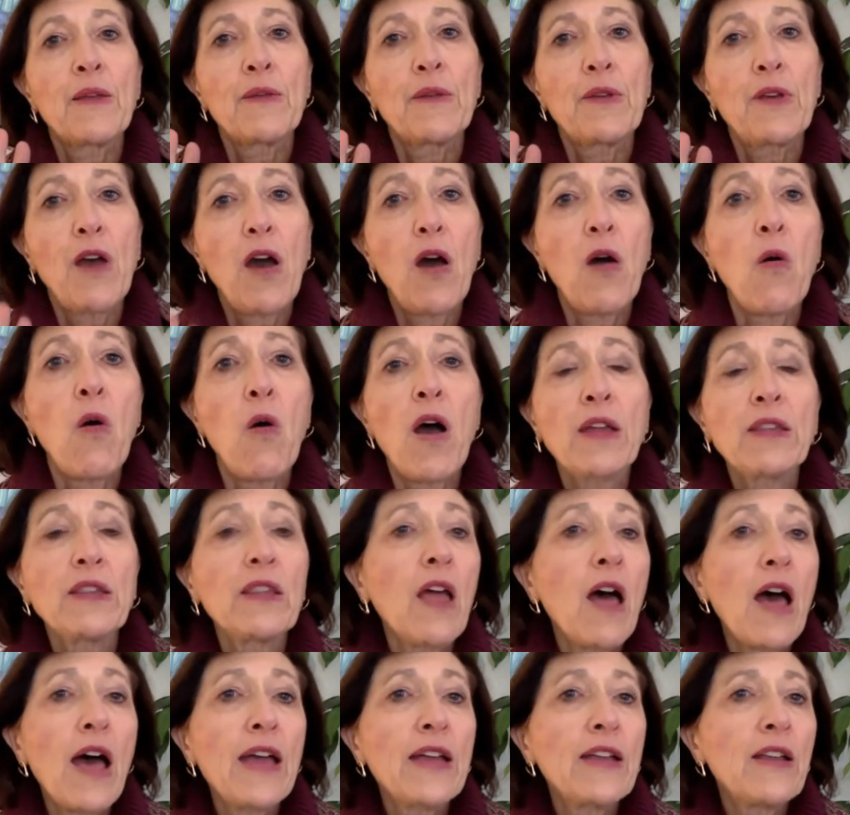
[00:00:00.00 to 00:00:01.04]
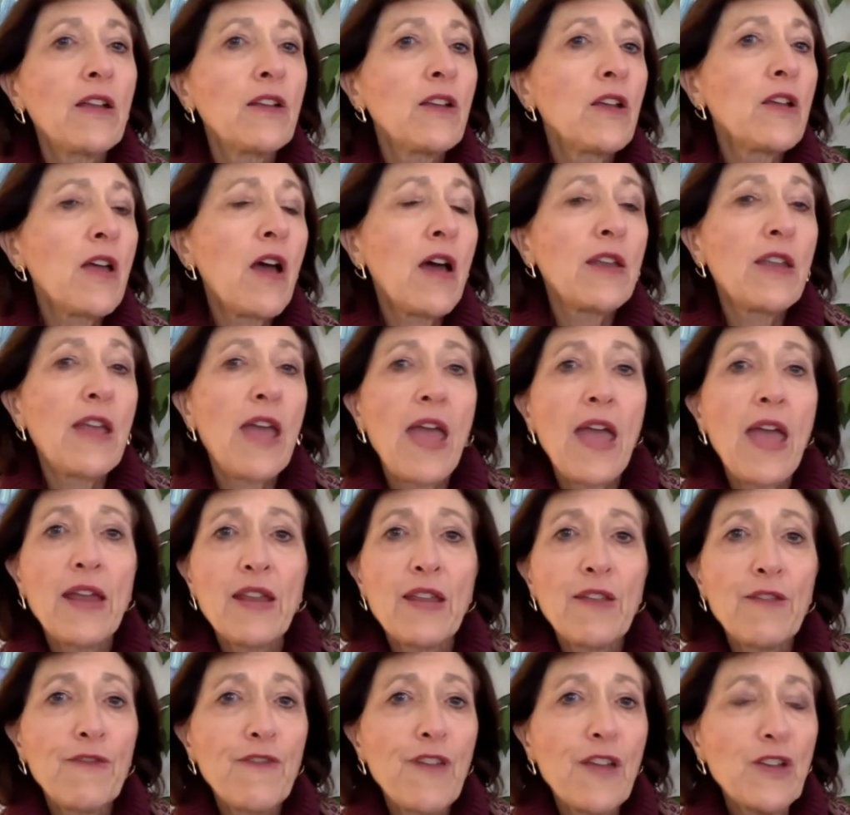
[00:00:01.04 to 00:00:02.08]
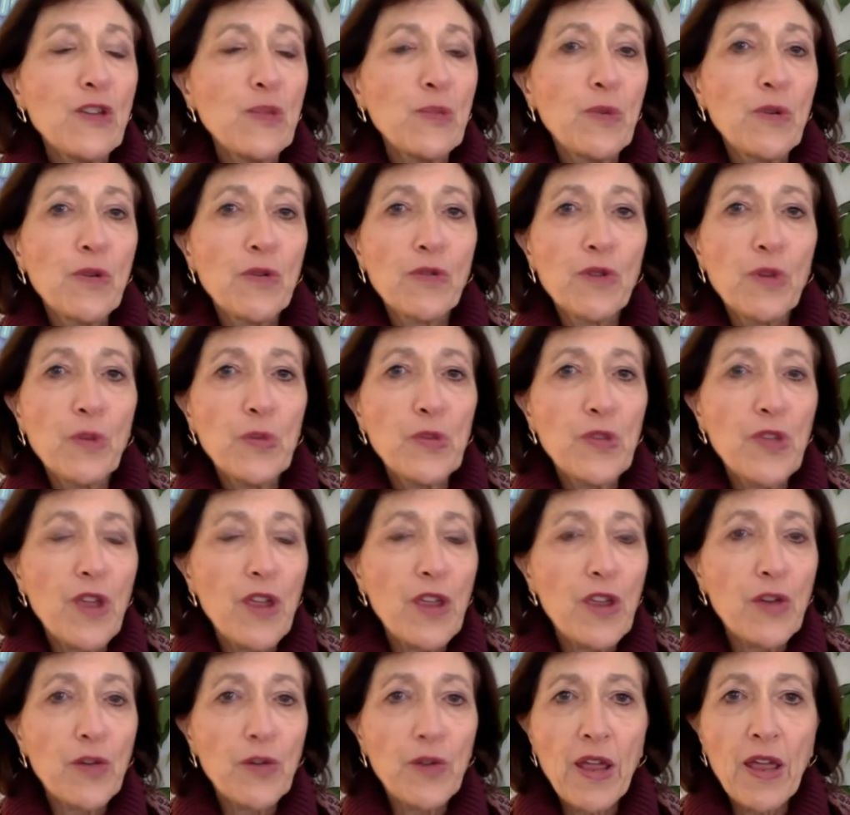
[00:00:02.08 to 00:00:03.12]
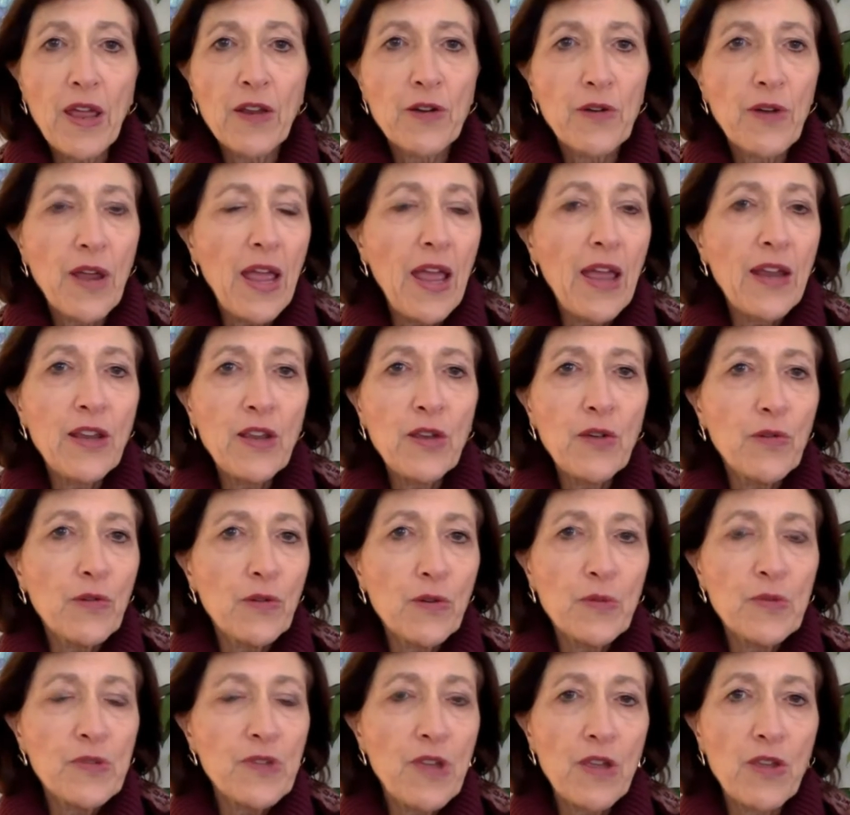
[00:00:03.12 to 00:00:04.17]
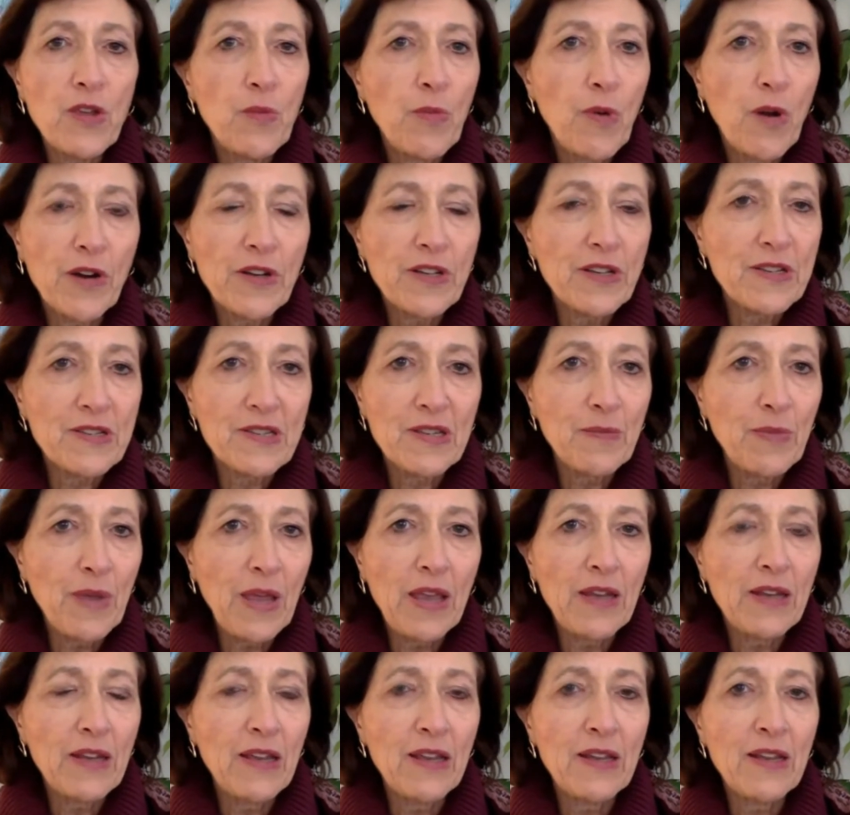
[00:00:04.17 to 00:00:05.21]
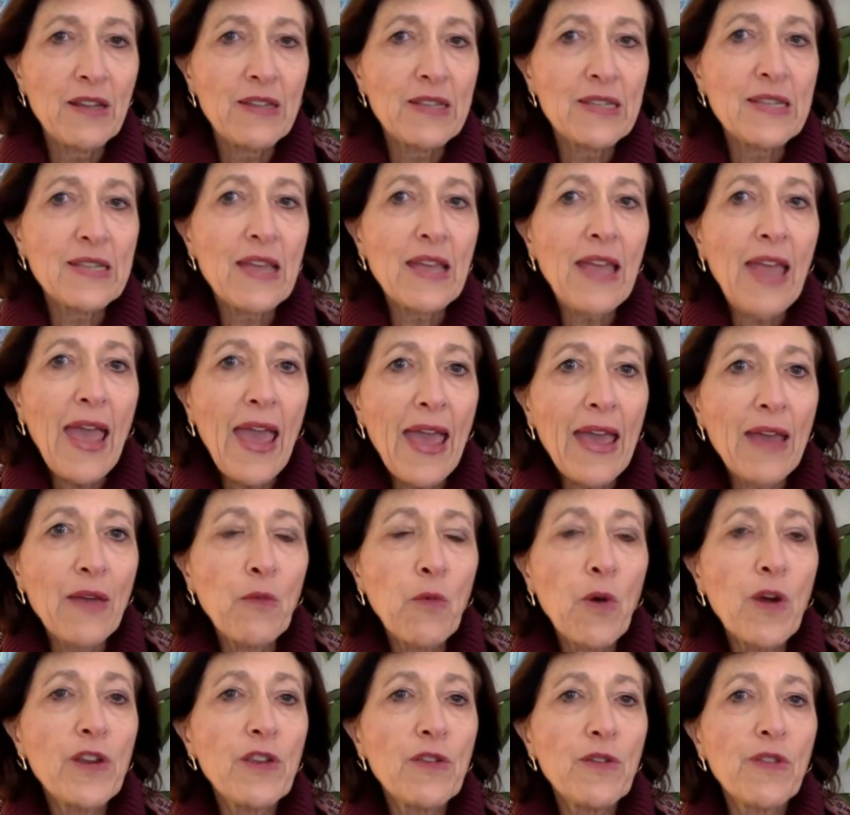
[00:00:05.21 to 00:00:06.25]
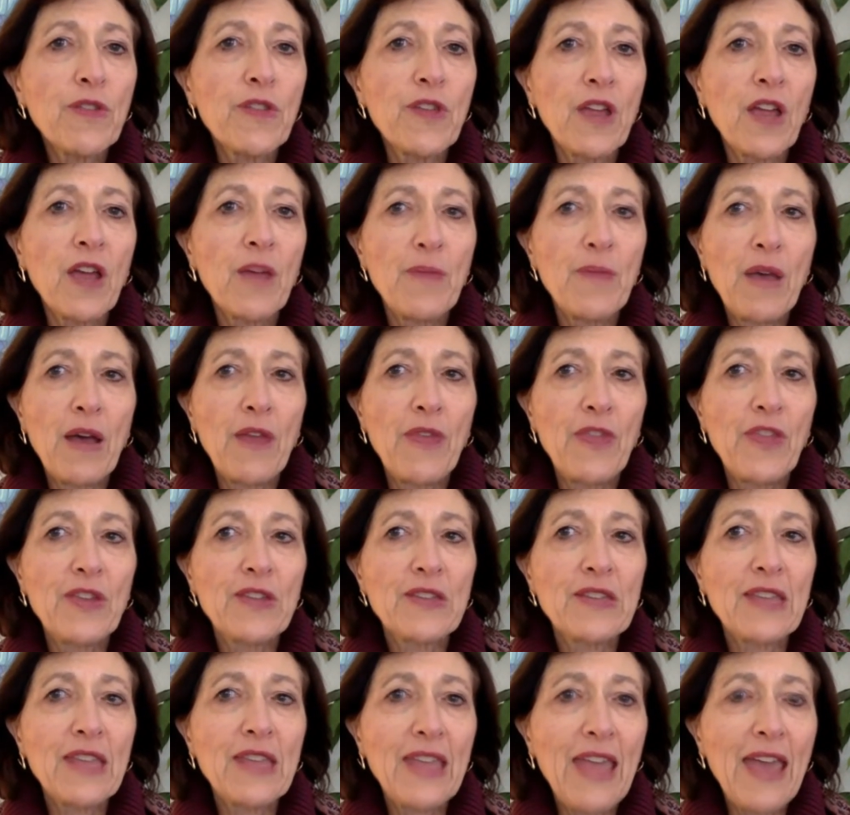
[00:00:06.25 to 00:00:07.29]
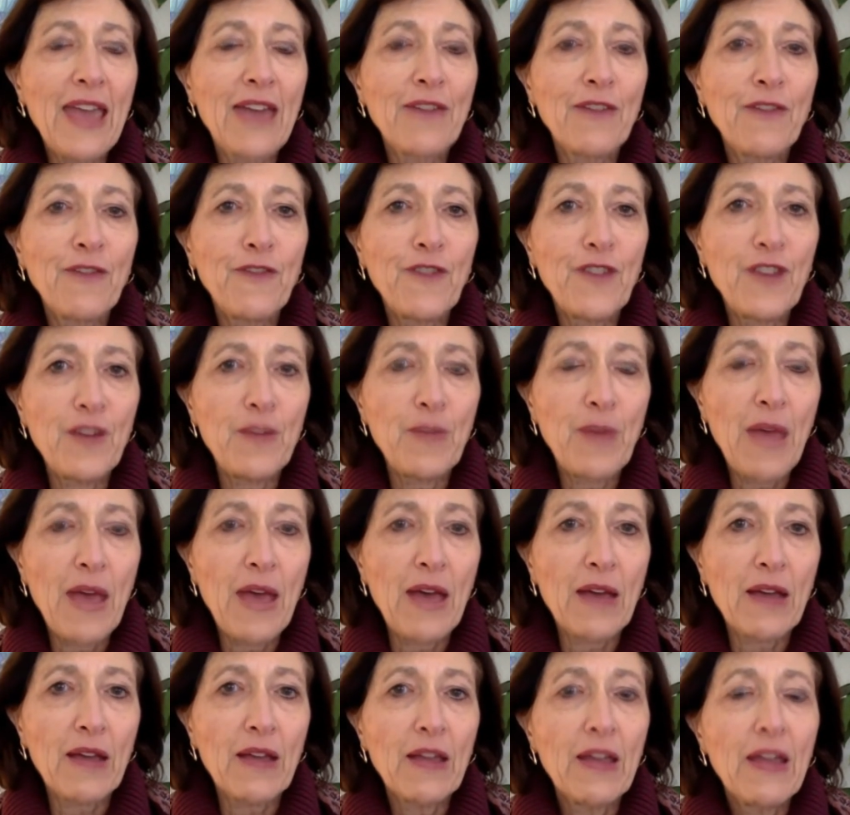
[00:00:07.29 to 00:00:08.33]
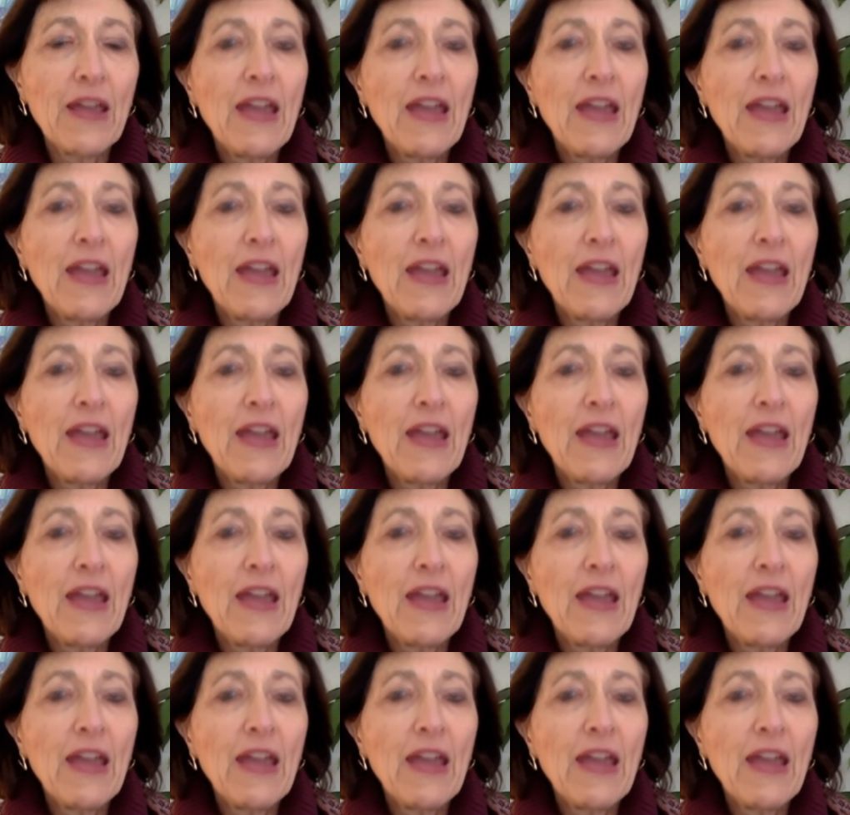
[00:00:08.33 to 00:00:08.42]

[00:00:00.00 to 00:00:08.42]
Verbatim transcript: Go online and on any Facebook groups that you're in, or any groups that you participate in, and say, hey, what do you think about this? Get feedback.